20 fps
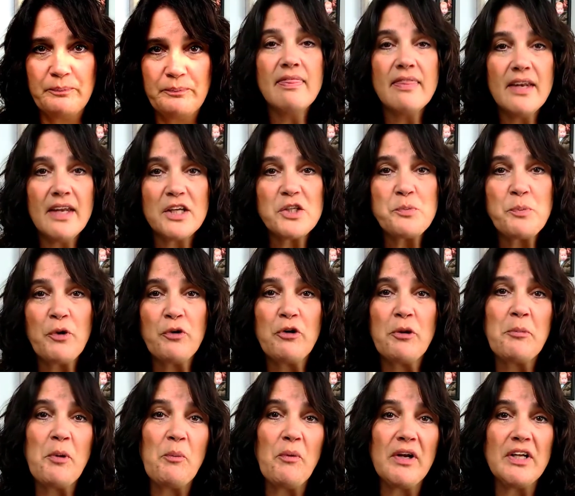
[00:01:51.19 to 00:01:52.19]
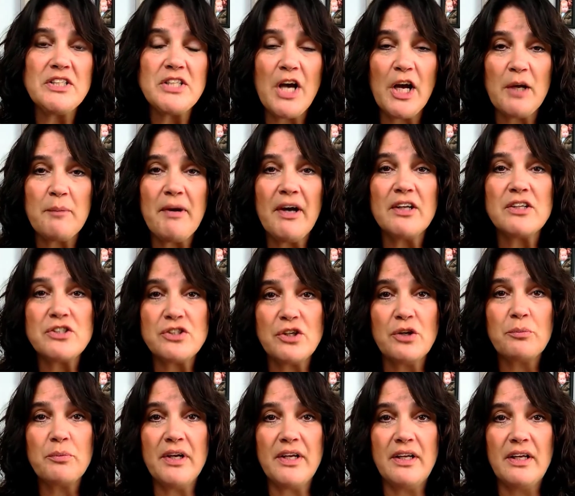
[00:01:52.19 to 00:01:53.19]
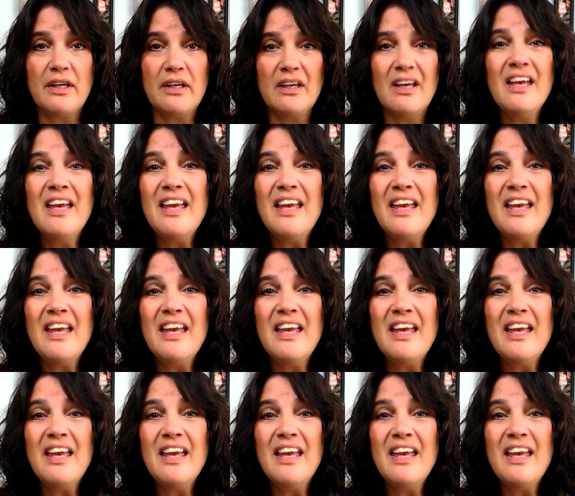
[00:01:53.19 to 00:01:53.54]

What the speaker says: The next program I want to talk about is NoRedInk.